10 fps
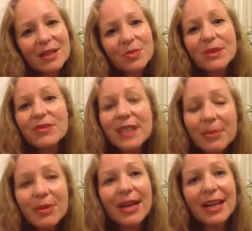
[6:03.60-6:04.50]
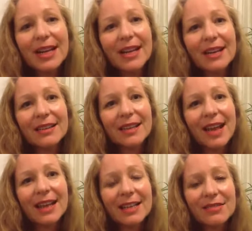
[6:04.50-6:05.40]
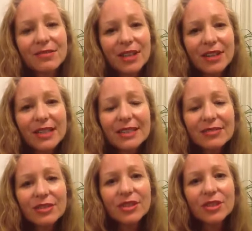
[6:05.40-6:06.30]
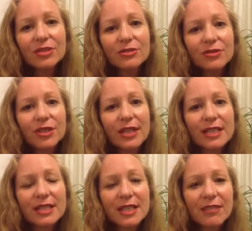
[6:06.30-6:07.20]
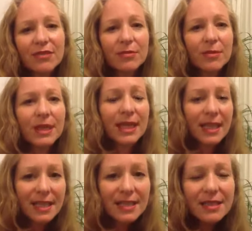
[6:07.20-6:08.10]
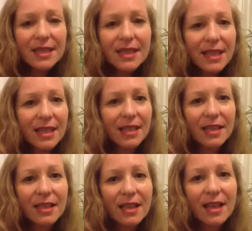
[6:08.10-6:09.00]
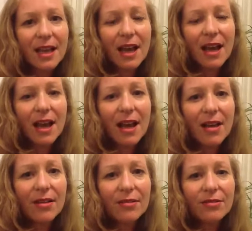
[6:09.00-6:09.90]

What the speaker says: we've separated it. And it's very difficult for us to even begin to think of